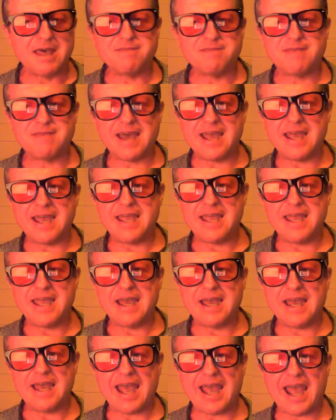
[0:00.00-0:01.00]

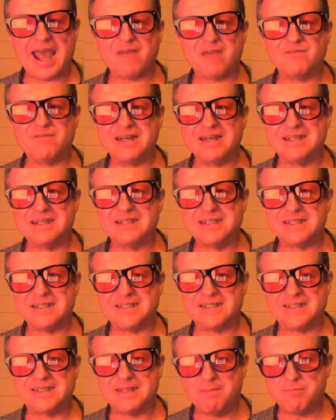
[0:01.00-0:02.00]
they have
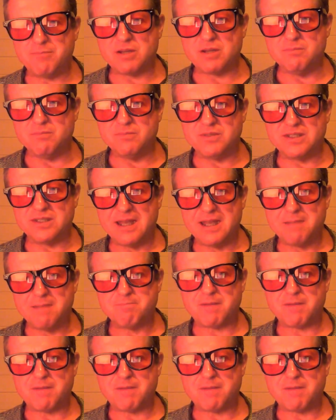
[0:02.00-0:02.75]
symptoms,